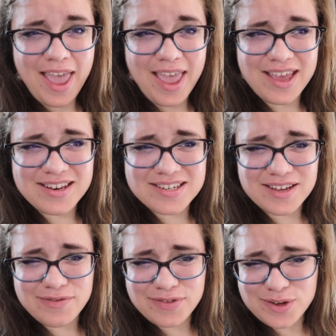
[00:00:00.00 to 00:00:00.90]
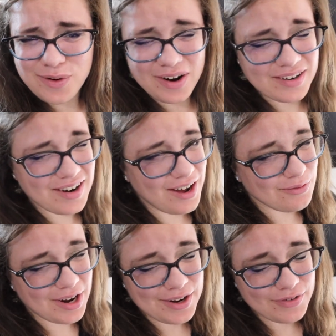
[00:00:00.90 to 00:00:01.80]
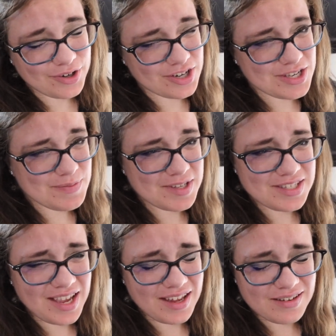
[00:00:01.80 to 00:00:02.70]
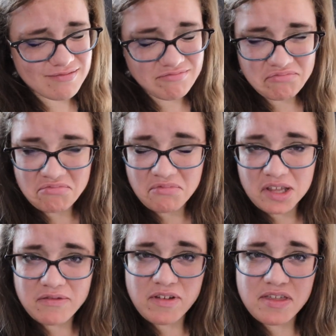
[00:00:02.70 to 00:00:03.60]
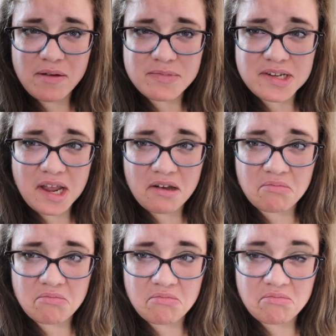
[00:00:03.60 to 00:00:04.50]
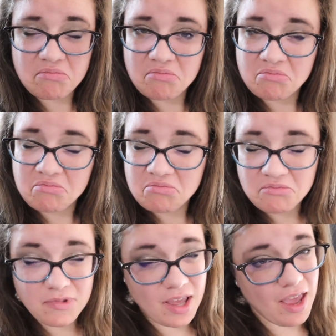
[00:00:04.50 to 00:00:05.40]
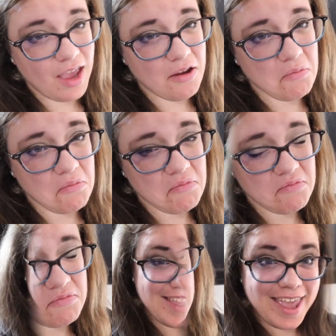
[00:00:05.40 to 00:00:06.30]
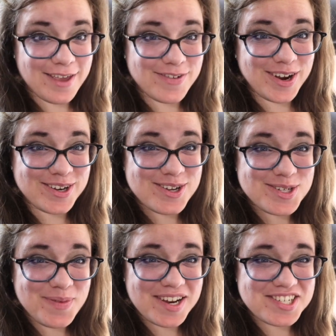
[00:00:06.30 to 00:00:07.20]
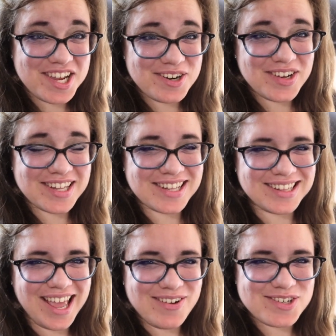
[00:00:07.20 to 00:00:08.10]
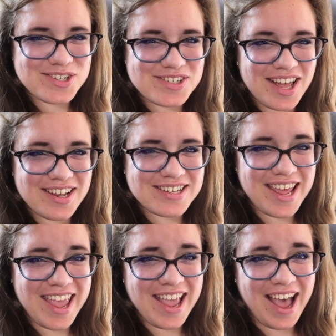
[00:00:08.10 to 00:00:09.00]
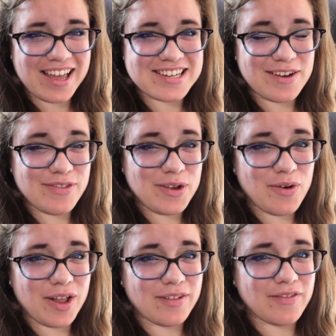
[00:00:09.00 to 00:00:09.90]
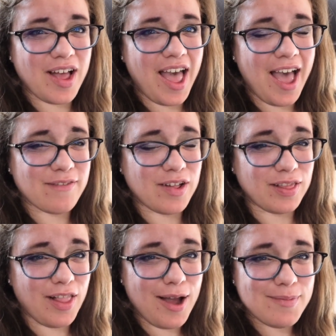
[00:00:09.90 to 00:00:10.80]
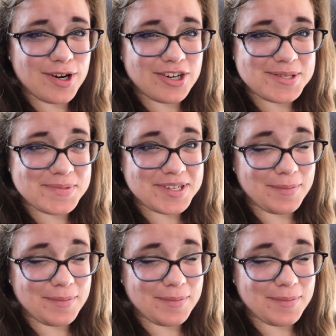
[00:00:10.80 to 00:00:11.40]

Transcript: And if you are not ready for Christmas yet, leave a thumbs down. Hey. If you're new to my channel and like what you saw today, I definitely will have a lot more Christmas